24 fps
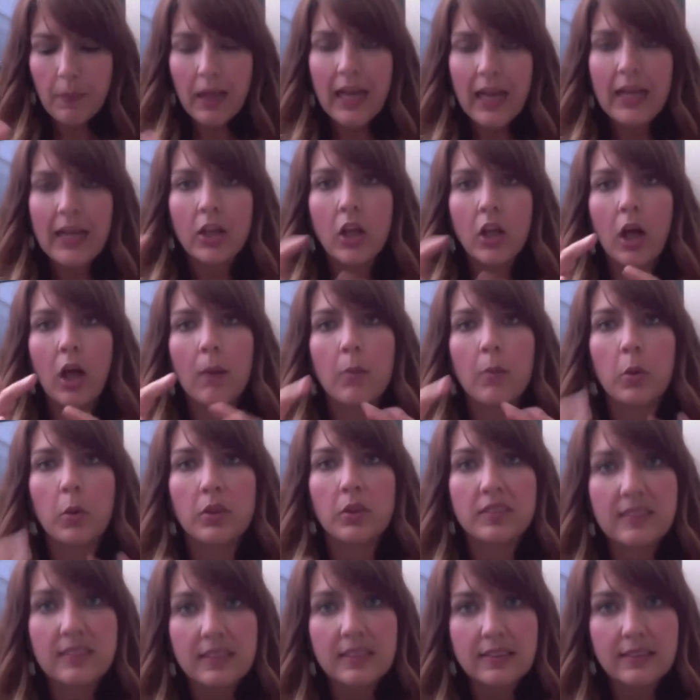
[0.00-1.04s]
and a lot more
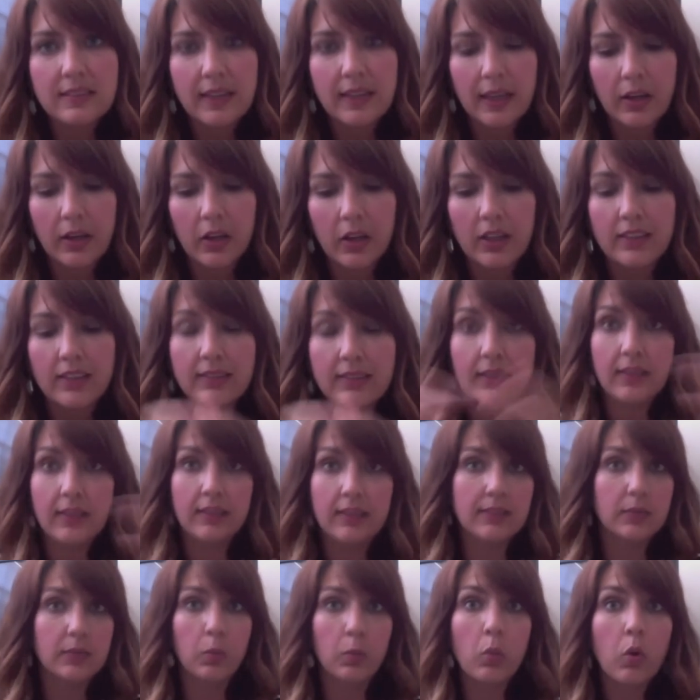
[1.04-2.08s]
detail into
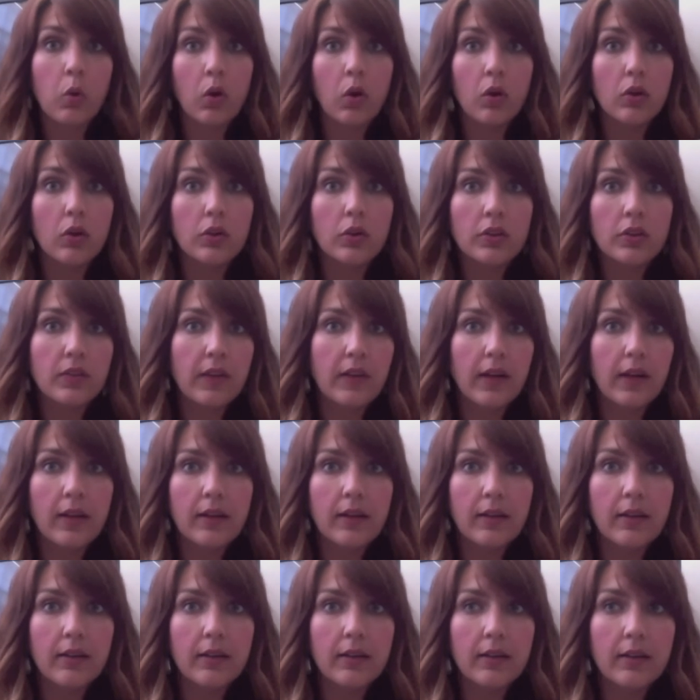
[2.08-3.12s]
this world that
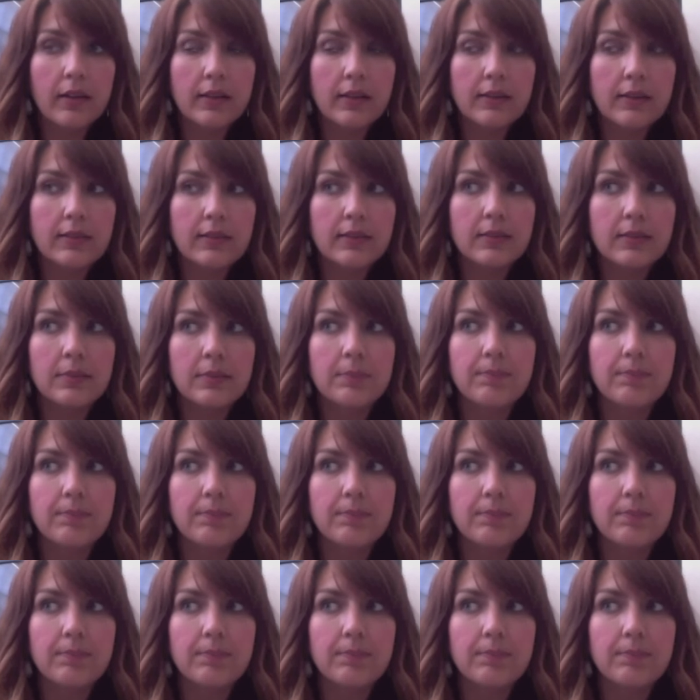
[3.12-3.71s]
is